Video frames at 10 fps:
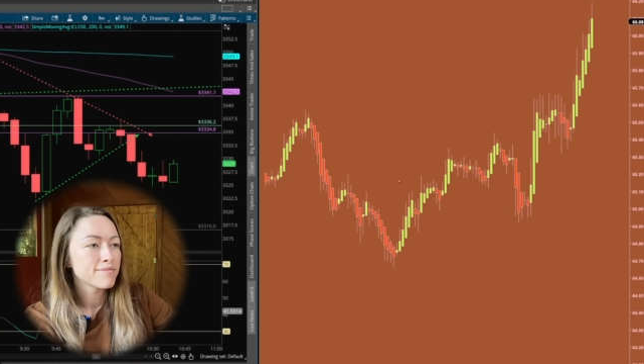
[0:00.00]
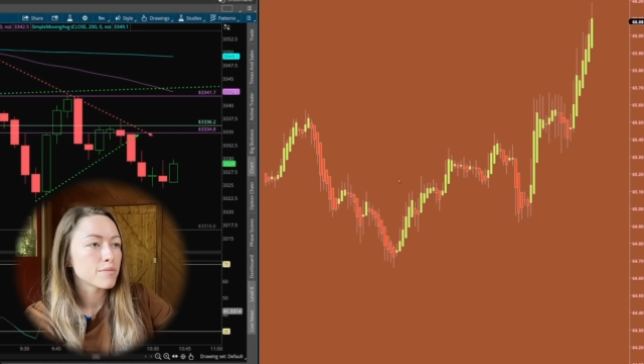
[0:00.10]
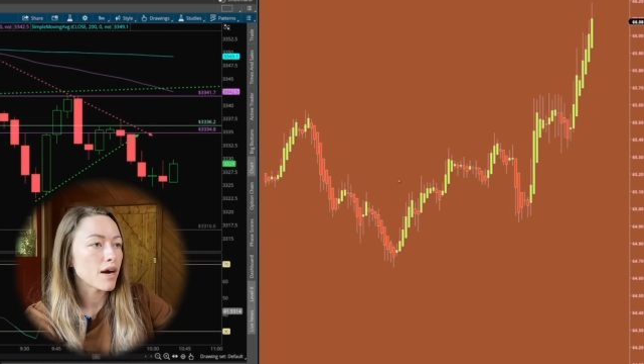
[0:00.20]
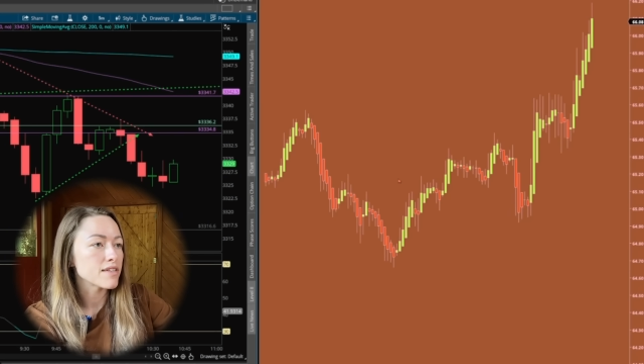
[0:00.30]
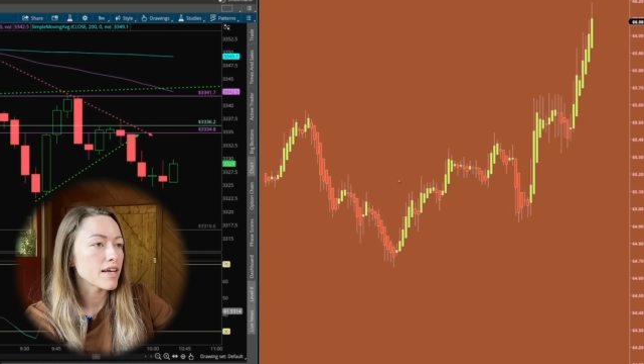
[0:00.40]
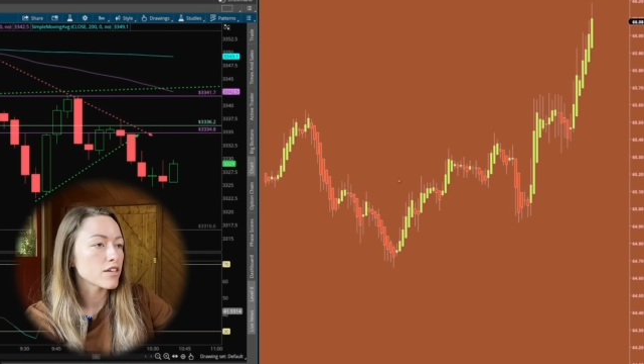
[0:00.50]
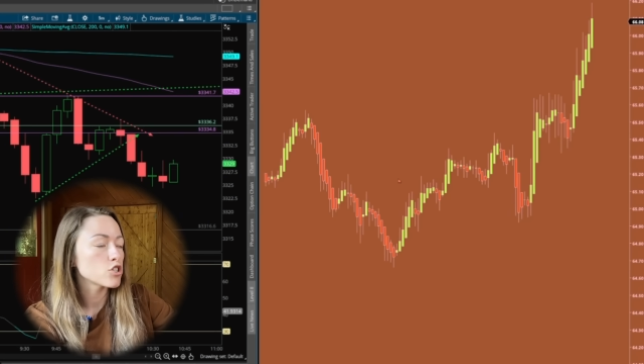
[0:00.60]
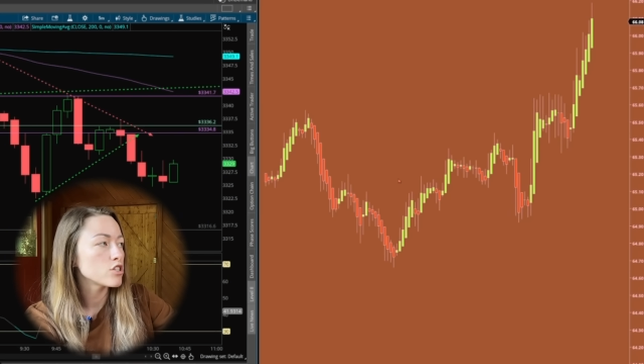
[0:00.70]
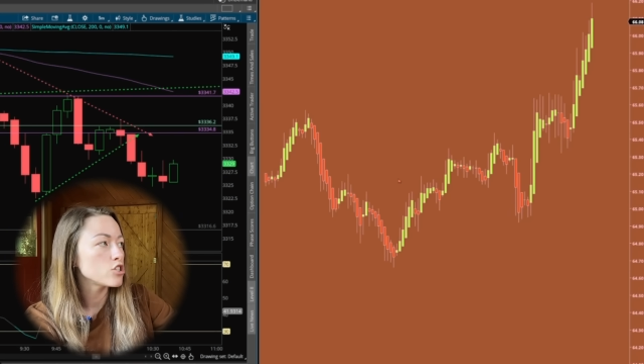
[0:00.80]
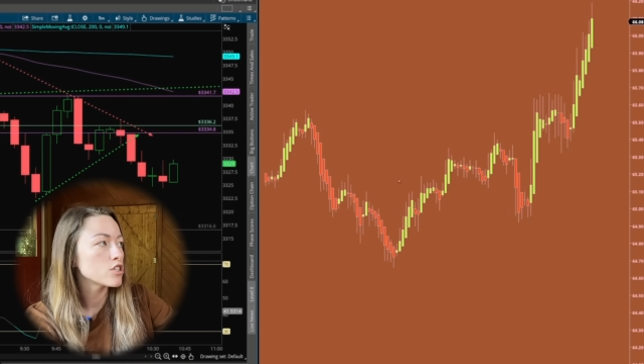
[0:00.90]
price
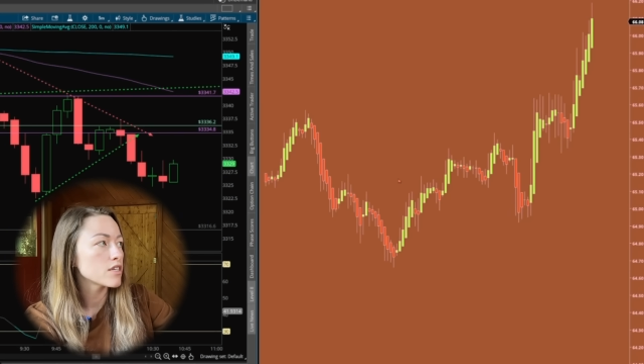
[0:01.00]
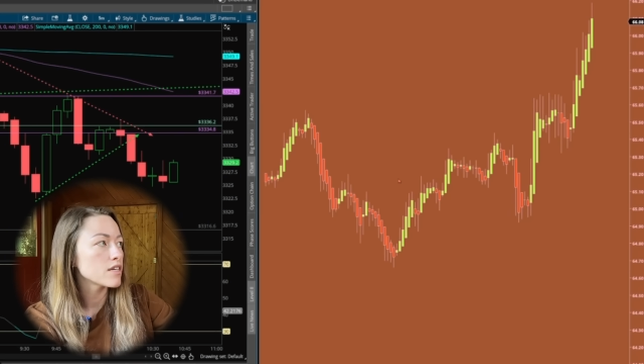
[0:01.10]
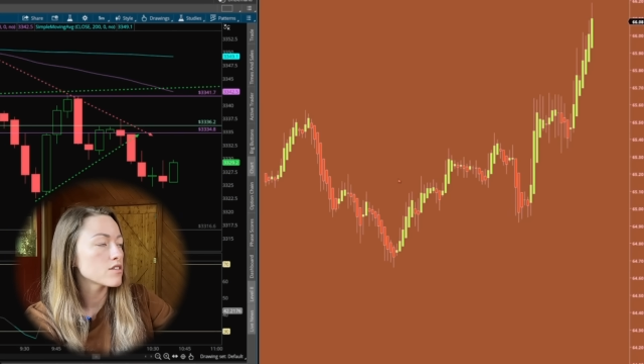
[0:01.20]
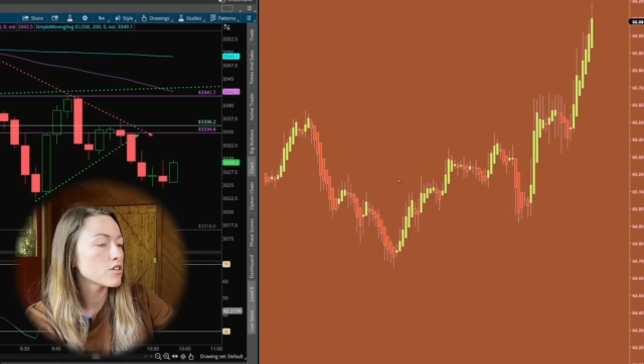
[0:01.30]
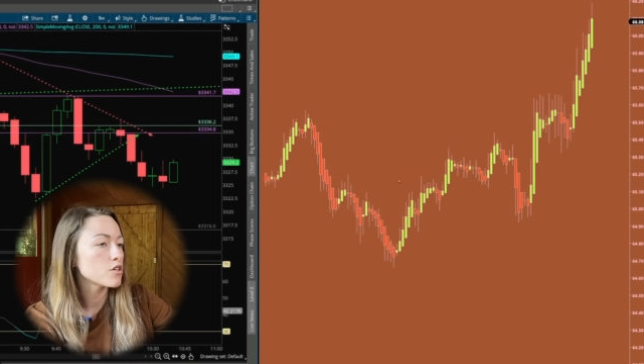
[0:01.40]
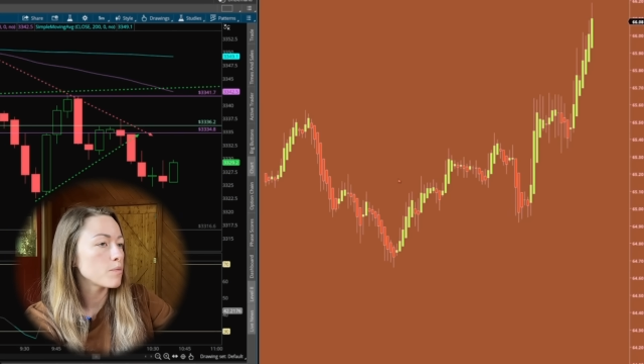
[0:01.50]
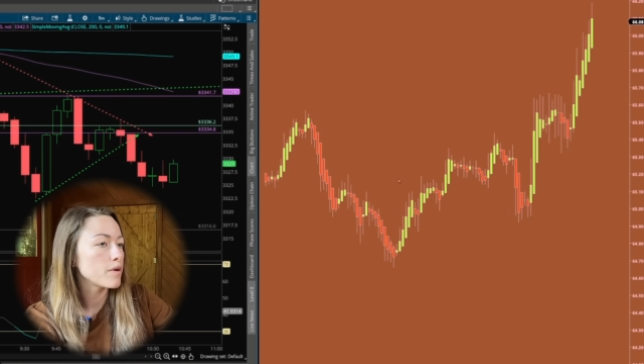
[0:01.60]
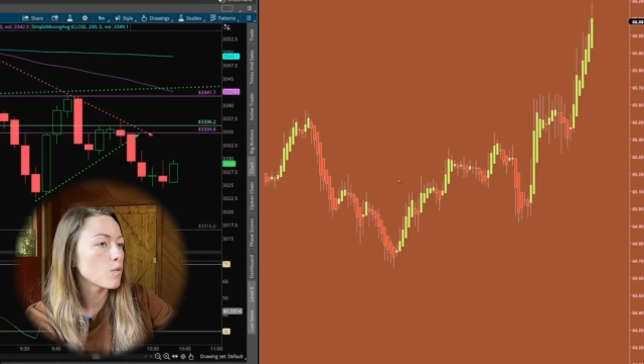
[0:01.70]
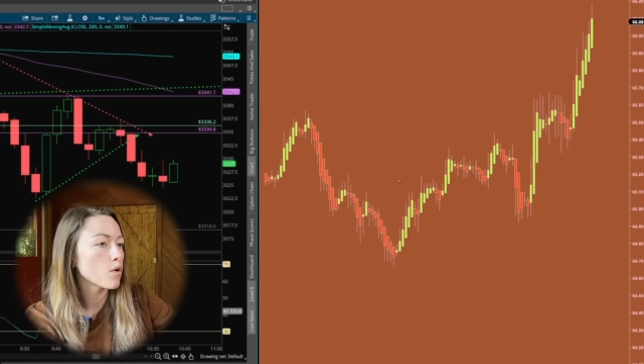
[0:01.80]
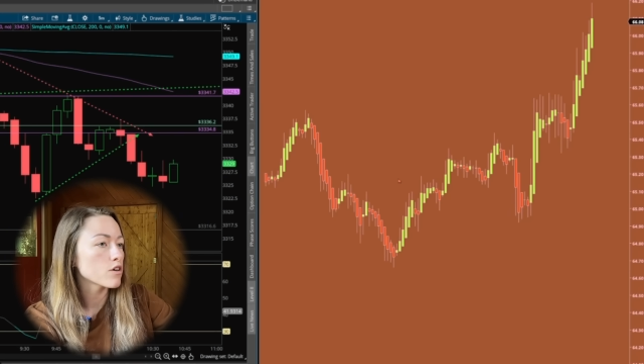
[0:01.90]
action just gets a little
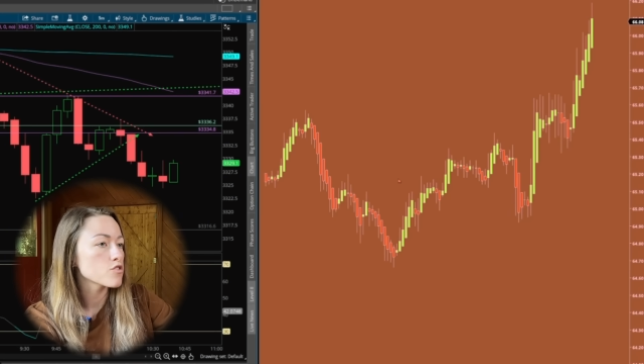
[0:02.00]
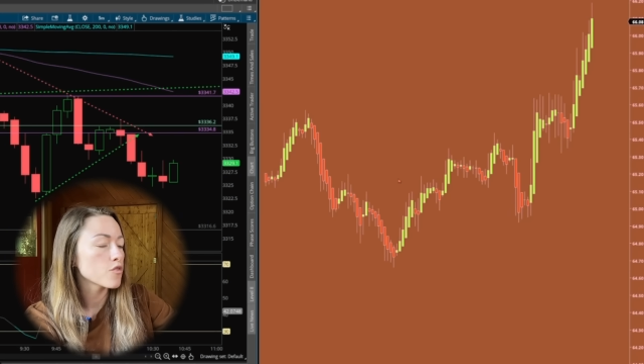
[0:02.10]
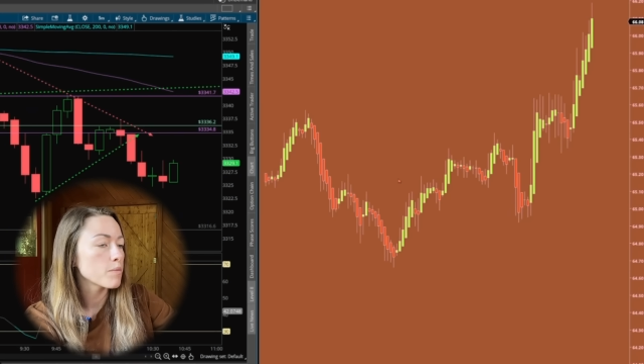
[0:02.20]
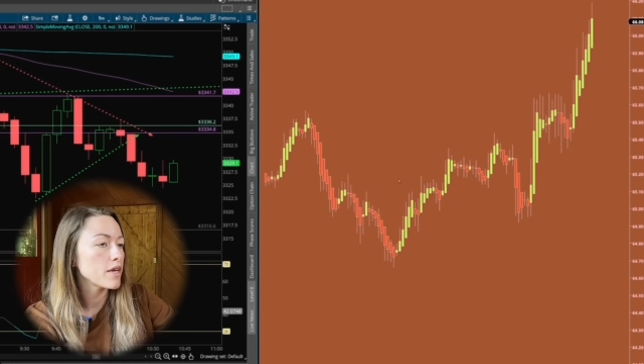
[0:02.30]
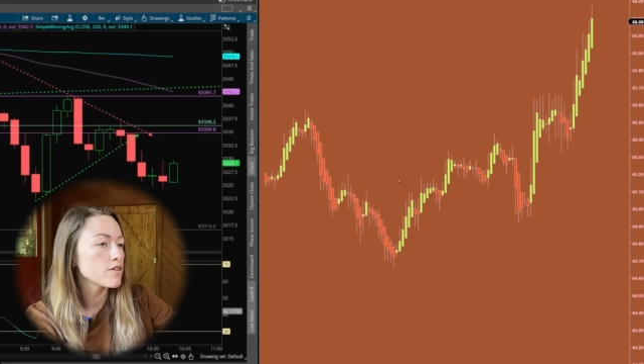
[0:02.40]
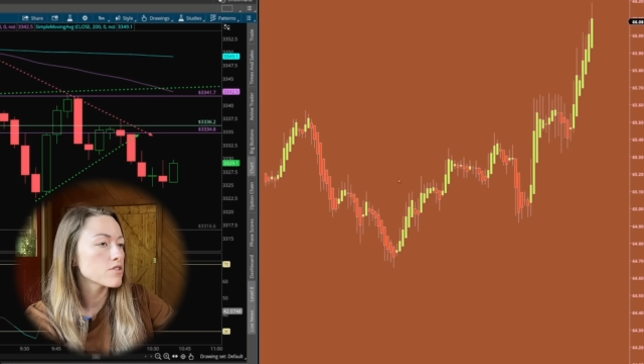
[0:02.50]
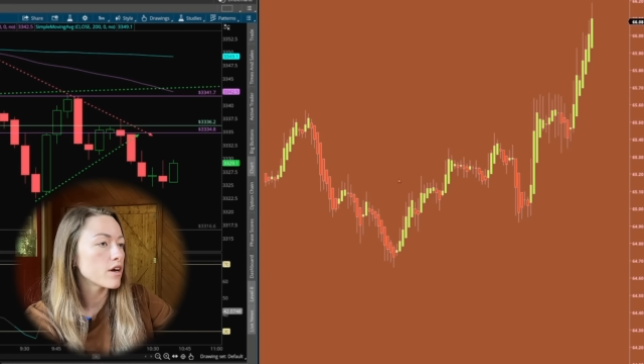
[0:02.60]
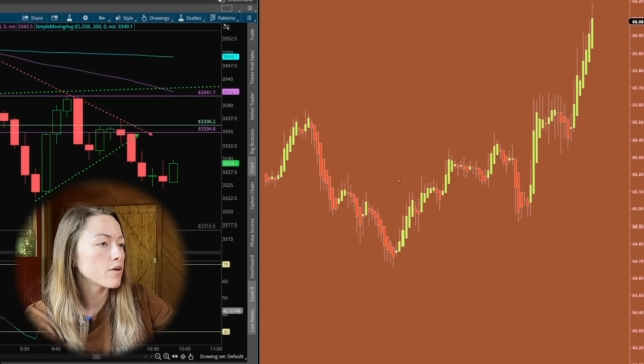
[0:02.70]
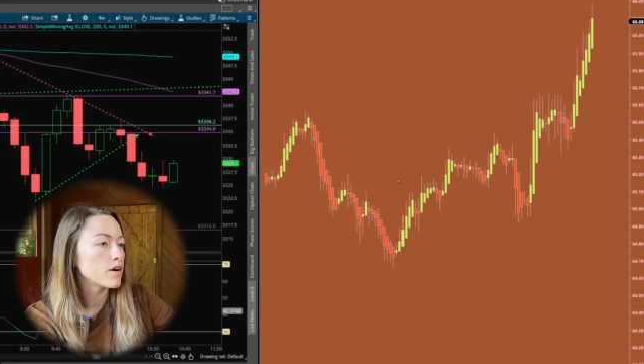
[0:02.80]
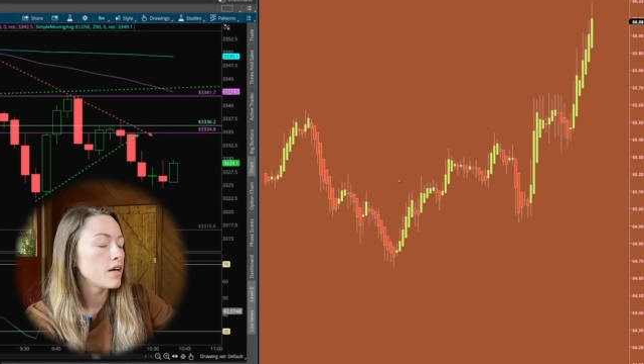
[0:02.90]
bit worse for me.
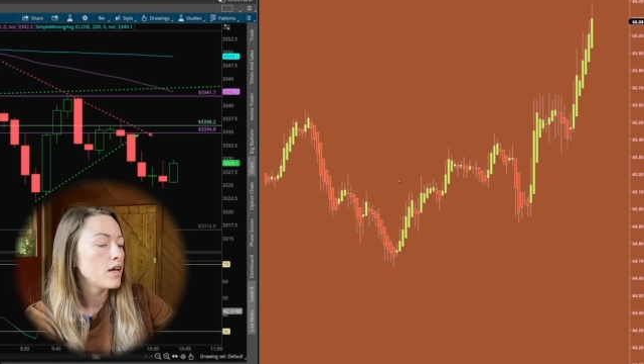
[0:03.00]
So